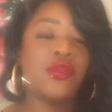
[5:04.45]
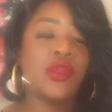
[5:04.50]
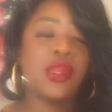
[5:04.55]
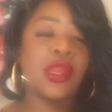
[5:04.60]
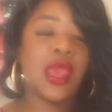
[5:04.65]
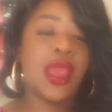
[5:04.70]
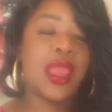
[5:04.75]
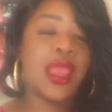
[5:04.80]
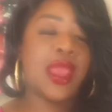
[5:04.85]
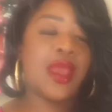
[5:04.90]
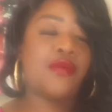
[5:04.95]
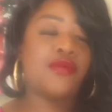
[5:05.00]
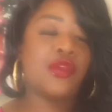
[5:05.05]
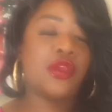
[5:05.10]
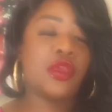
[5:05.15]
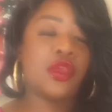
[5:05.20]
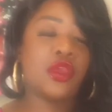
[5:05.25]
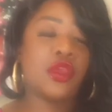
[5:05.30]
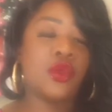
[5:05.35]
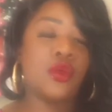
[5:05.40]
Then I have
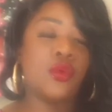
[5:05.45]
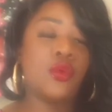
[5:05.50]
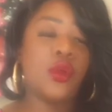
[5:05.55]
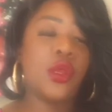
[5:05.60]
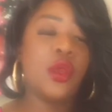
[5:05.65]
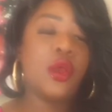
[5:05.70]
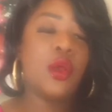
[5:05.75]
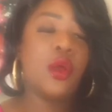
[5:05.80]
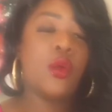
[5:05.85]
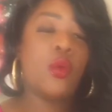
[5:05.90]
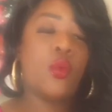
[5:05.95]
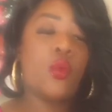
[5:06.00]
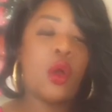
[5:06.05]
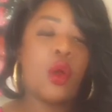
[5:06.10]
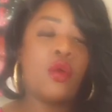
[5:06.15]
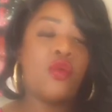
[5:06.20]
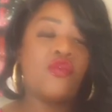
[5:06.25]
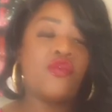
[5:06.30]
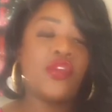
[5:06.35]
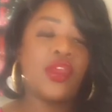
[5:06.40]
the cute
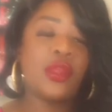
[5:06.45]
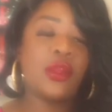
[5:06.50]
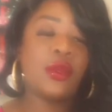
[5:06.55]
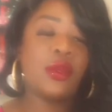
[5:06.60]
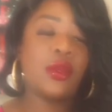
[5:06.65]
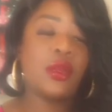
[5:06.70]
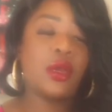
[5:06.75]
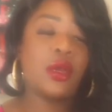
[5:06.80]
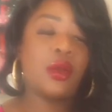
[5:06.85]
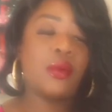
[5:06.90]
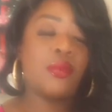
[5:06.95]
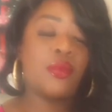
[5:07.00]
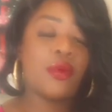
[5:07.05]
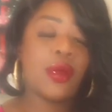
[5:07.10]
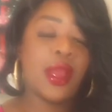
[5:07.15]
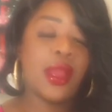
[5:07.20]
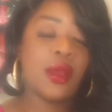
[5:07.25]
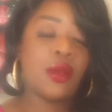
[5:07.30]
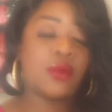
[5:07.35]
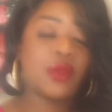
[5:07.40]
woven
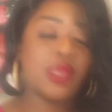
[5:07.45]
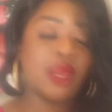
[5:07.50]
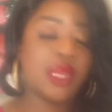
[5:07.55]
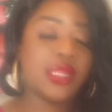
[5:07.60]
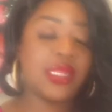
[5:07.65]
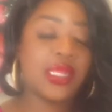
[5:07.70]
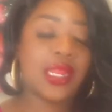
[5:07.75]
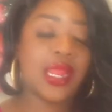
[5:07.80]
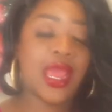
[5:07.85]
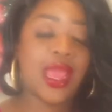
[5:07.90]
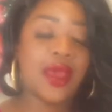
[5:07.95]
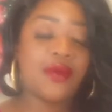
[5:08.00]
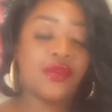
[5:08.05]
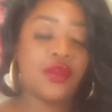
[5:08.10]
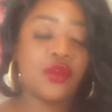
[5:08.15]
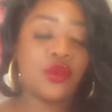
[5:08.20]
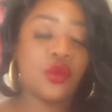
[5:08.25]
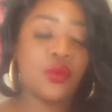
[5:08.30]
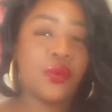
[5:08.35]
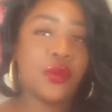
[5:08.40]
brown, and then I have
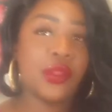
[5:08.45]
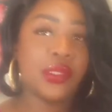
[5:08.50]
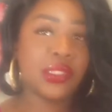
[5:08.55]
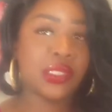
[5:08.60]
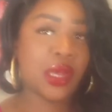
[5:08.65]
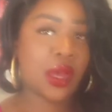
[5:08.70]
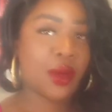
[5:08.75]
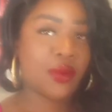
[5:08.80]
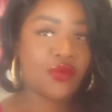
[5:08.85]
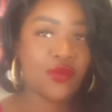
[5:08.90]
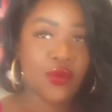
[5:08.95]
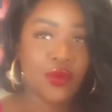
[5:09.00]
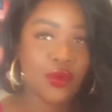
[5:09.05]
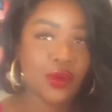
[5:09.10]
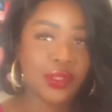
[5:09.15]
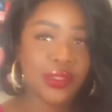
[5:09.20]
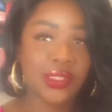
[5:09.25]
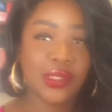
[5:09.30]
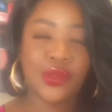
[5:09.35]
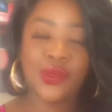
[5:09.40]
the dupe of the Tom
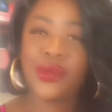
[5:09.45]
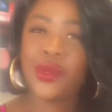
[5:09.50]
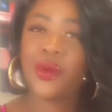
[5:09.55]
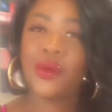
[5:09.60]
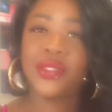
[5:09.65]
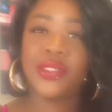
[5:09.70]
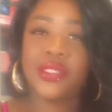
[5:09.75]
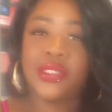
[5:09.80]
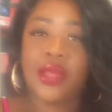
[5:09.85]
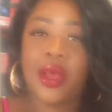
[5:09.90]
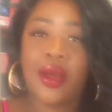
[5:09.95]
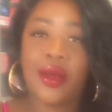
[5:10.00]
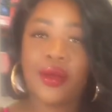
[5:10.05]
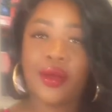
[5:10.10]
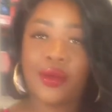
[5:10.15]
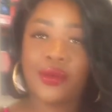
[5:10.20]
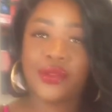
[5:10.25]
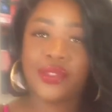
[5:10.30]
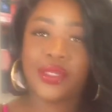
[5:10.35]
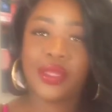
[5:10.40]
Ford. So, you know, it just all
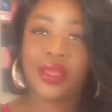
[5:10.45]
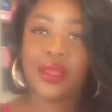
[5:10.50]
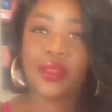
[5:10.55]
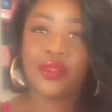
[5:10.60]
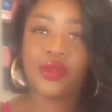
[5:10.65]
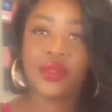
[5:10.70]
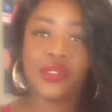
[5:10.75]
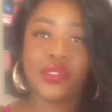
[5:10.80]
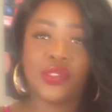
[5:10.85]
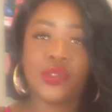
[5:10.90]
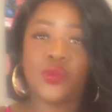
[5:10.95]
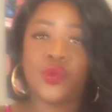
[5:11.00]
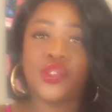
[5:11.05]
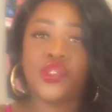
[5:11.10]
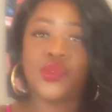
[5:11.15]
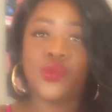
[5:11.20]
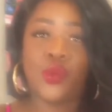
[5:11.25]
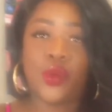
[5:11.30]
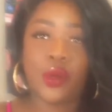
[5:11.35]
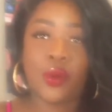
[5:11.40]
goes together. It's just
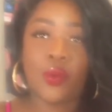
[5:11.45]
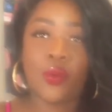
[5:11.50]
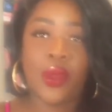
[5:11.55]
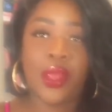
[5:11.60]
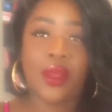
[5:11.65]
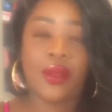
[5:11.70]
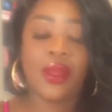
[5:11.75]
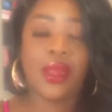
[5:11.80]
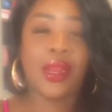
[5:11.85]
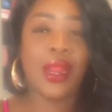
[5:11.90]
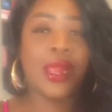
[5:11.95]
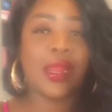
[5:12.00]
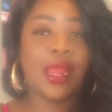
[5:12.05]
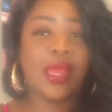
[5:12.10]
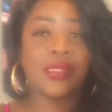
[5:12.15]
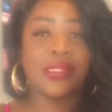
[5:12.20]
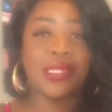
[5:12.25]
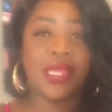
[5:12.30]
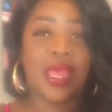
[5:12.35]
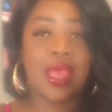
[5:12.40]
what you want to wear, and I
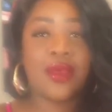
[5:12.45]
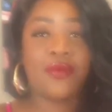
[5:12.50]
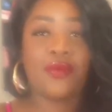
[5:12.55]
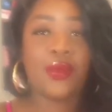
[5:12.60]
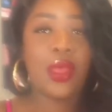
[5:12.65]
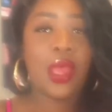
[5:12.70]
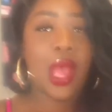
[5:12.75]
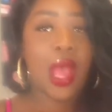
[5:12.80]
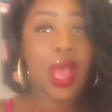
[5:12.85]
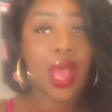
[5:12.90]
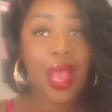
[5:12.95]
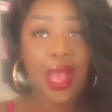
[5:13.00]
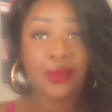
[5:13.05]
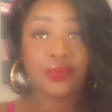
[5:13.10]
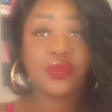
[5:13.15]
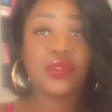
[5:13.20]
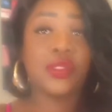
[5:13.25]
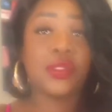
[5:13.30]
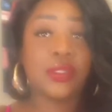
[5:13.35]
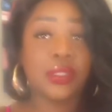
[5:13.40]
like to have
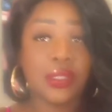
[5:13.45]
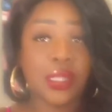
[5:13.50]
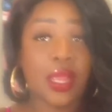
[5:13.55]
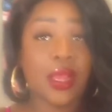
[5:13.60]
options.